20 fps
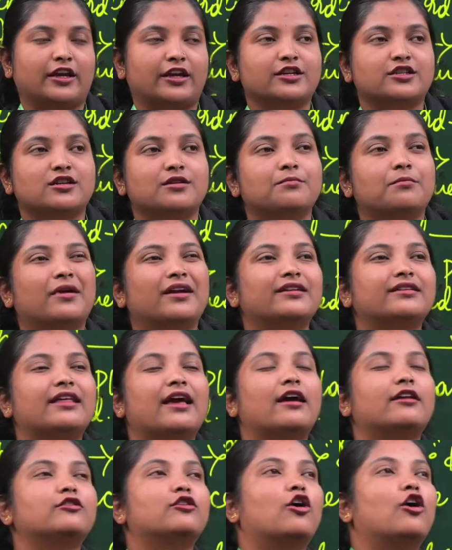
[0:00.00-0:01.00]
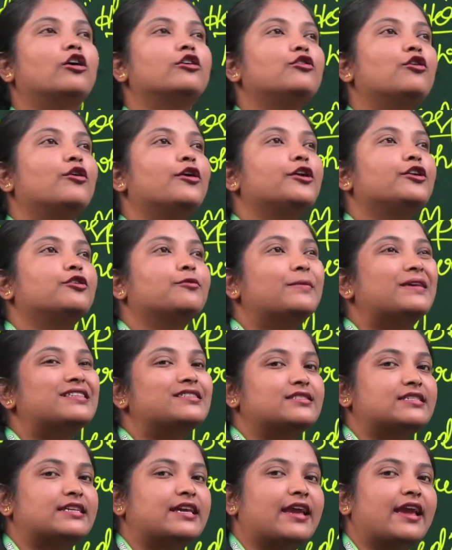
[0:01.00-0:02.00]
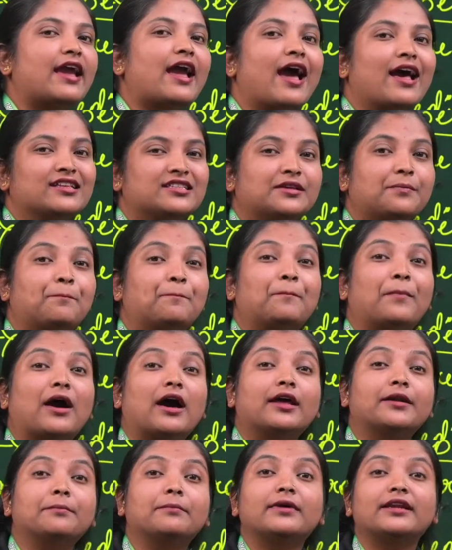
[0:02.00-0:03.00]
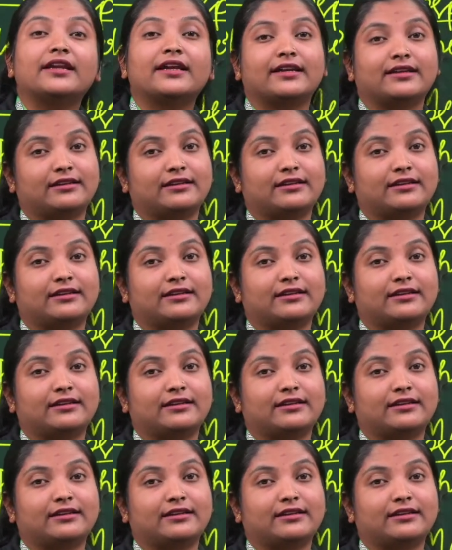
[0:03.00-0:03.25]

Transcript: but they are not going to be stay as a permanently.